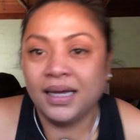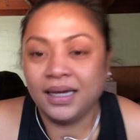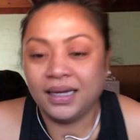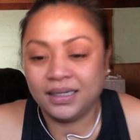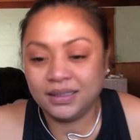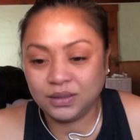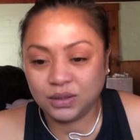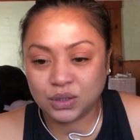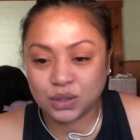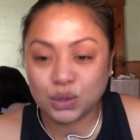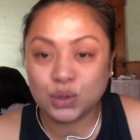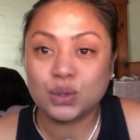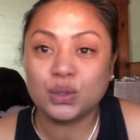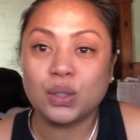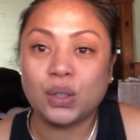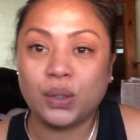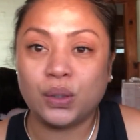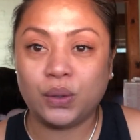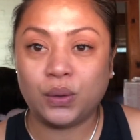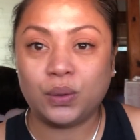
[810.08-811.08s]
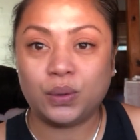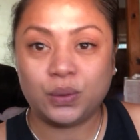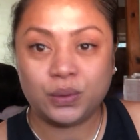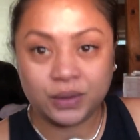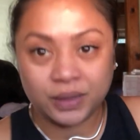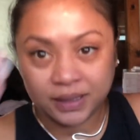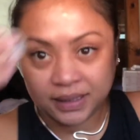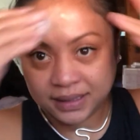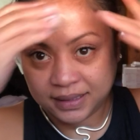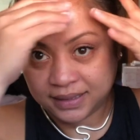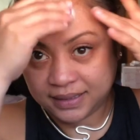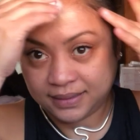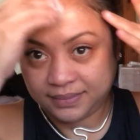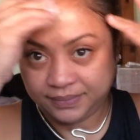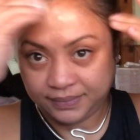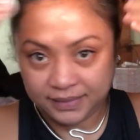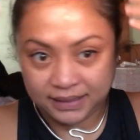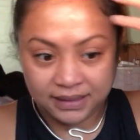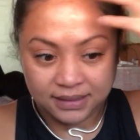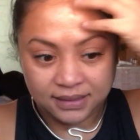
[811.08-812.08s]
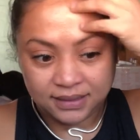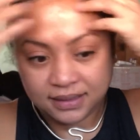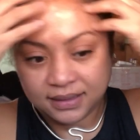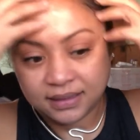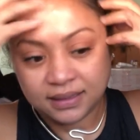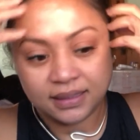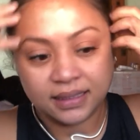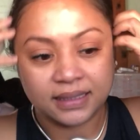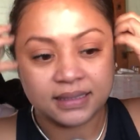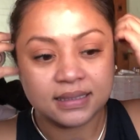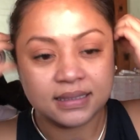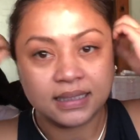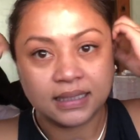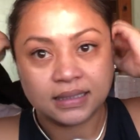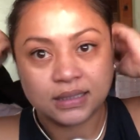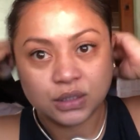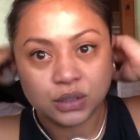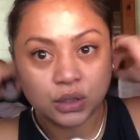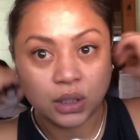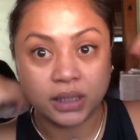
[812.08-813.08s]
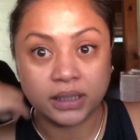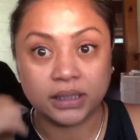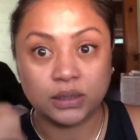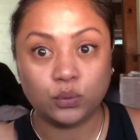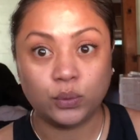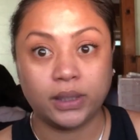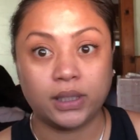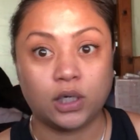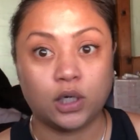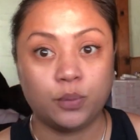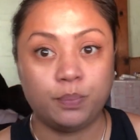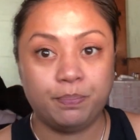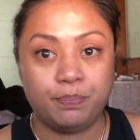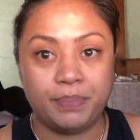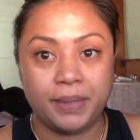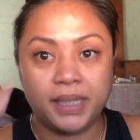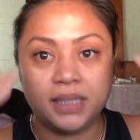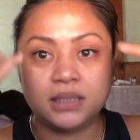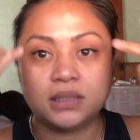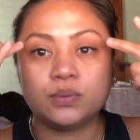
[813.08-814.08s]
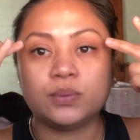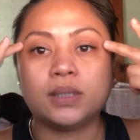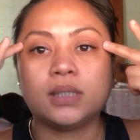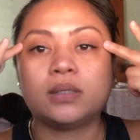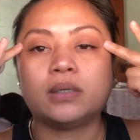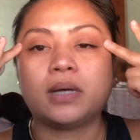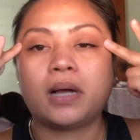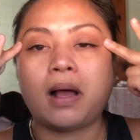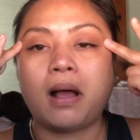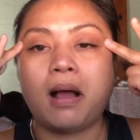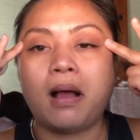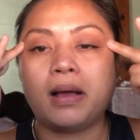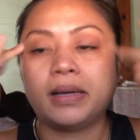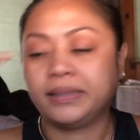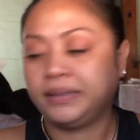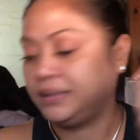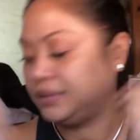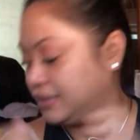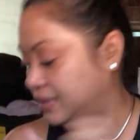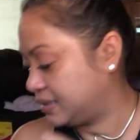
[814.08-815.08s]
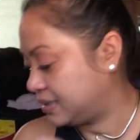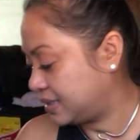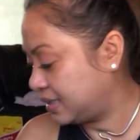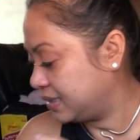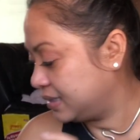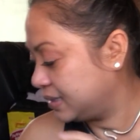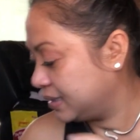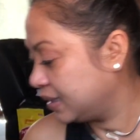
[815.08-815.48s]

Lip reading: And so, let's get started with our base, with our eyes.